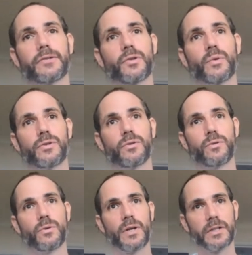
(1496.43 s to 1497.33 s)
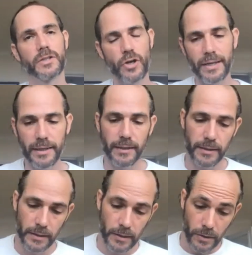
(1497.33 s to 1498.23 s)
So we do
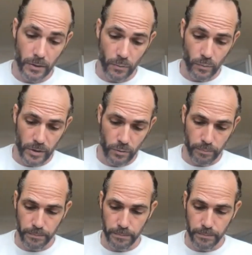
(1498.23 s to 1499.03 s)
trekking, we do